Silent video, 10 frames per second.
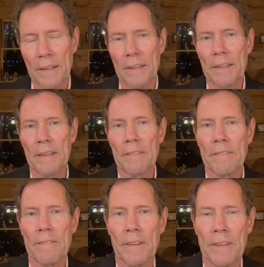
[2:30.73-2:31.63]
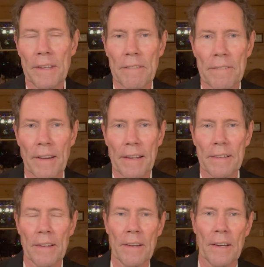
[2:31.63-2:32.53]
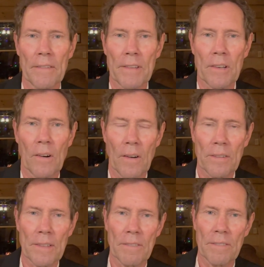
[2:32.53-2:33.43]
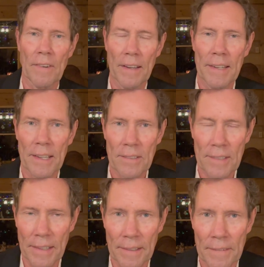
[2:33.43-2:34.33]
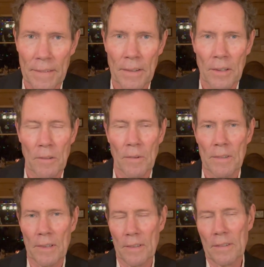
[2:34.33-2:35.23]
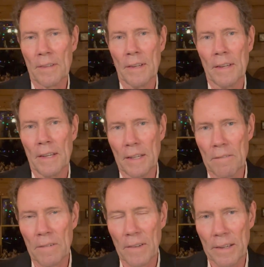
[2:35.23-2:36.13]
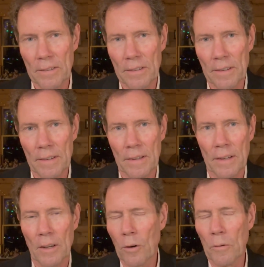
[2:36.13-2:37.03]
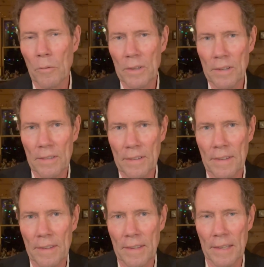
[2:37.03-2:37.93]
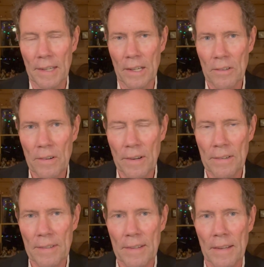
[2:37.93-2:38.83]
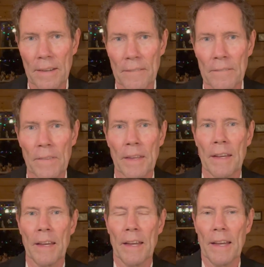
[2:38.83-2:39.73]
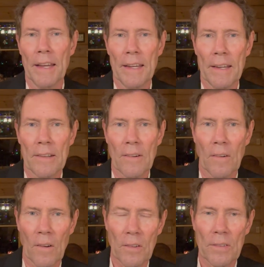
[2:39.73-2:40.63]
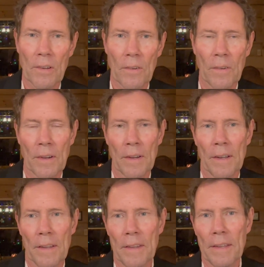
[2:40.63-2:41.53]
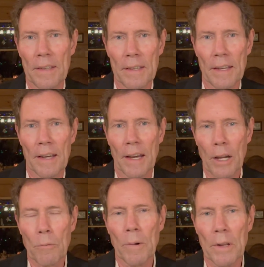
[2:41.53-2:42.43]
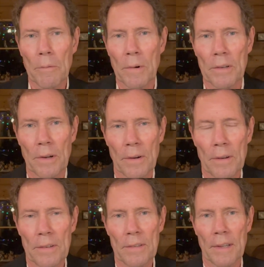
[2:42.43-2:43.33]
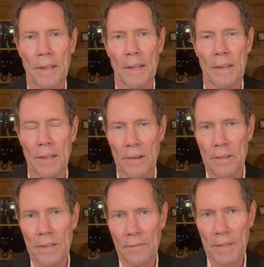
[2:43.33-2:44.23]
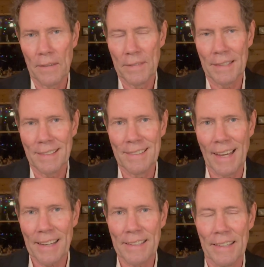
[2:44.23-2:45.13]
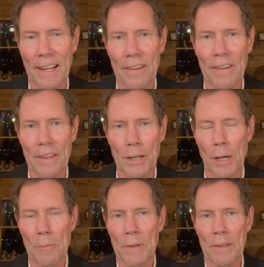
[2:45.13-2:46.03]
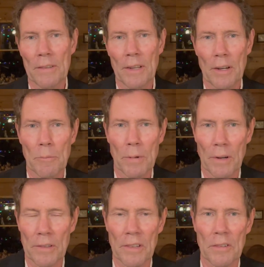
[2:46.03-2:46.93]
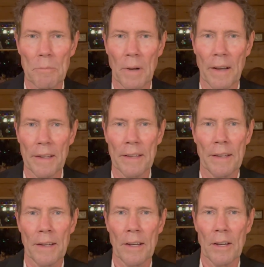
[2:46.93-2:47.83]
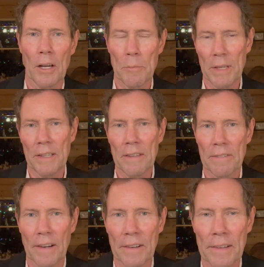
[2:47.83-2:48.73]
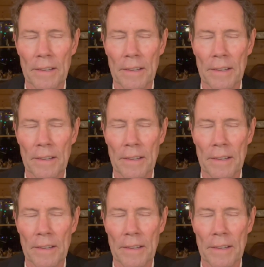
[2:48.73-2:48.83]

the effect of the cost of financing, which is inflation, or which is the interest, and also the equity returns that are sometimes exacted out of the companies that are purchased by a PE fund.